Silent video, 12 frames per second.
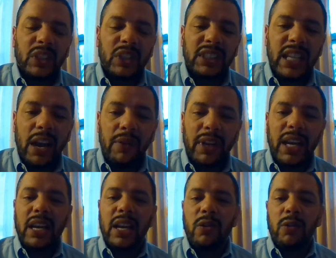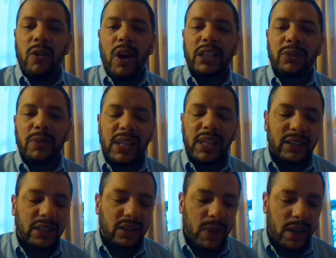see how it kind of interacts with
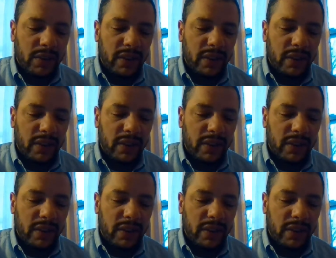things as well.